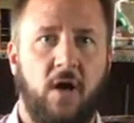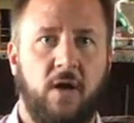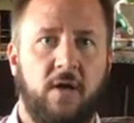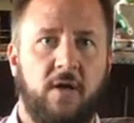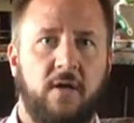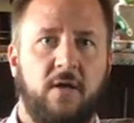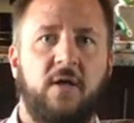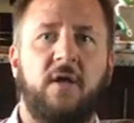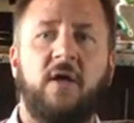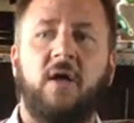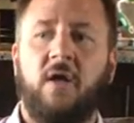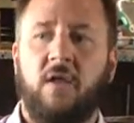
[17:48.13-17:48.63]

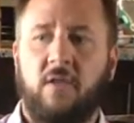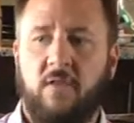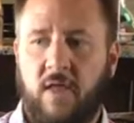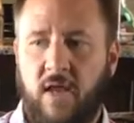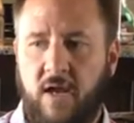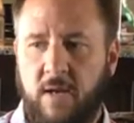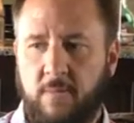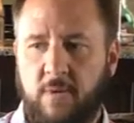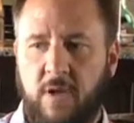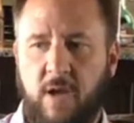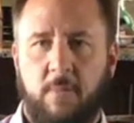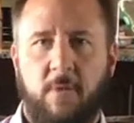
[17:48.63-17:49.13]
Mm-hmm. Let
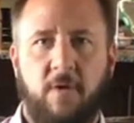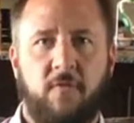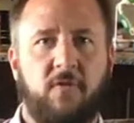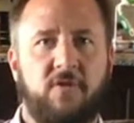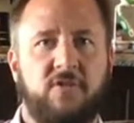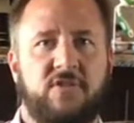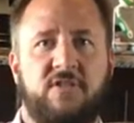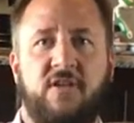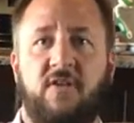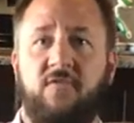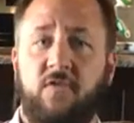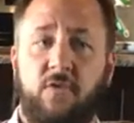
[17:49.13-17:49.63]
him come over
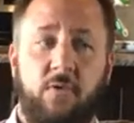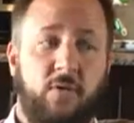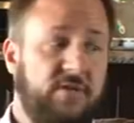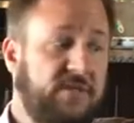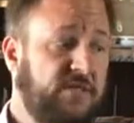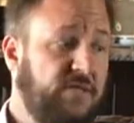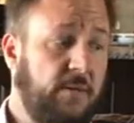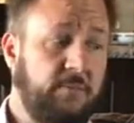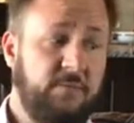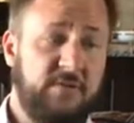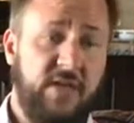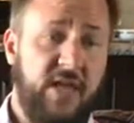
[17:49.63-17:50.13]
and sniff you. In
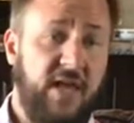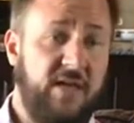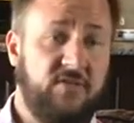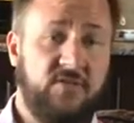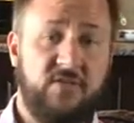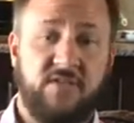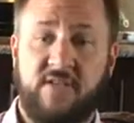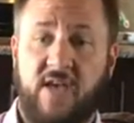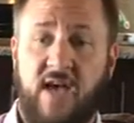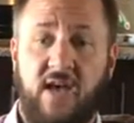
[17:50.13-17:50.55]
some cases,